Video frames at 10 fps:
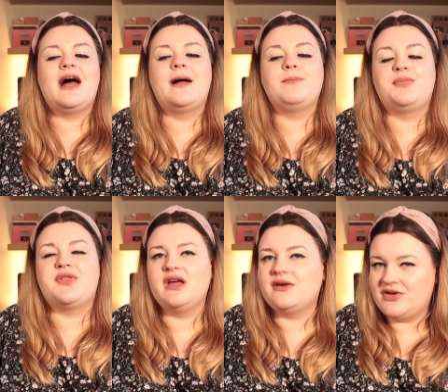um,
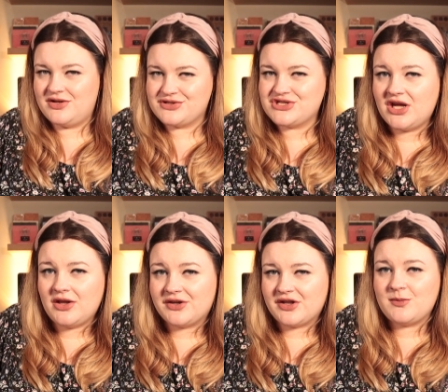but they have a huge
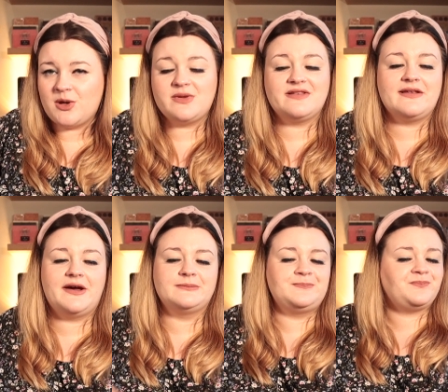sale on at the moment.
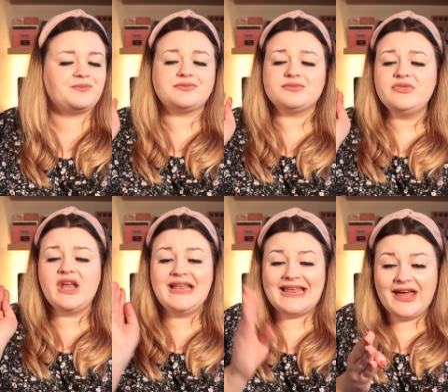So
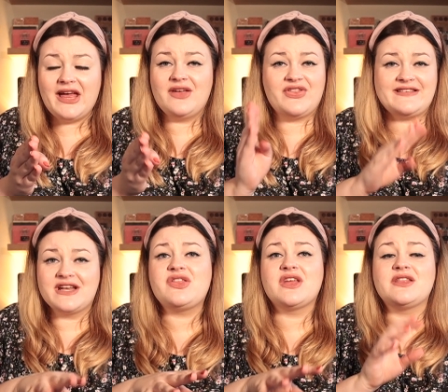get if there's
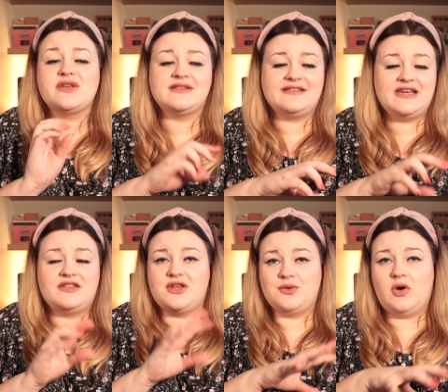anything that you
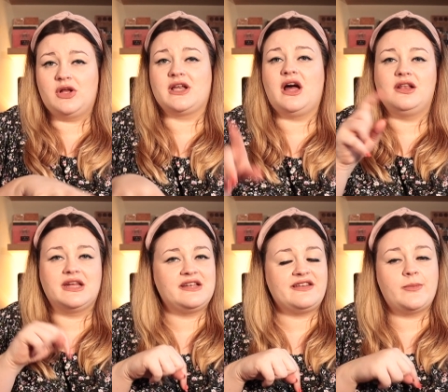see that you want i'll
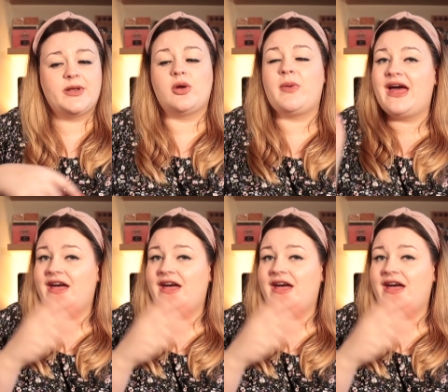link it down below but